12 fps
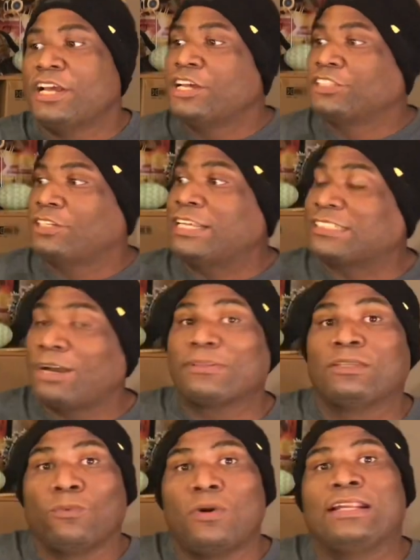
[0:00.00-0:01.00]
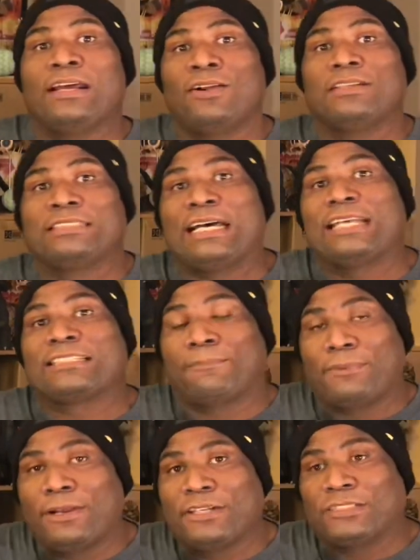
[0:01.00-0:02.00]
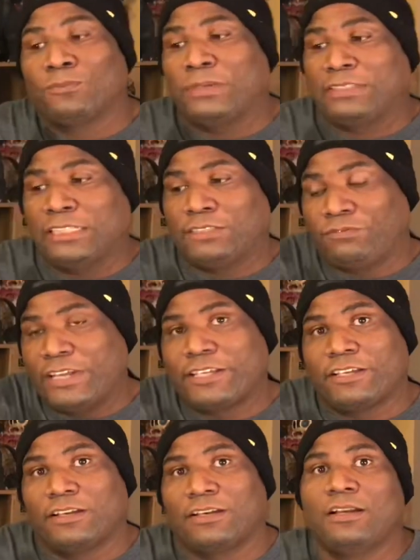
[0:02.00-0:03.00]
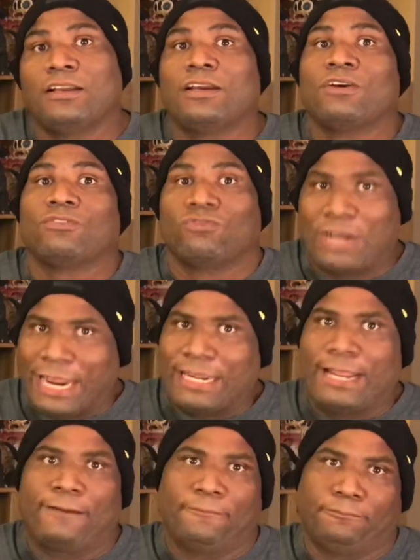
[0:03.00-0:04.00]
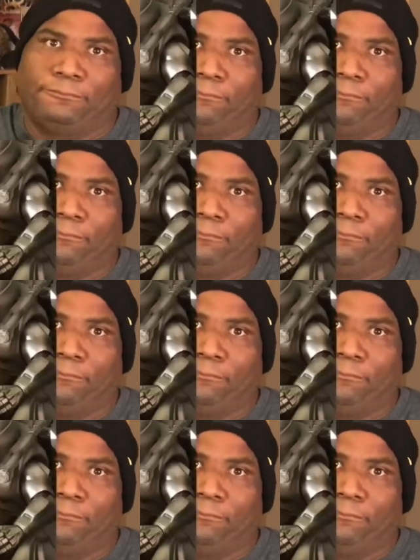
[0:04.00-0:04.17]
So let's go with the one and only size comparison with this figure right now. Okay, folks,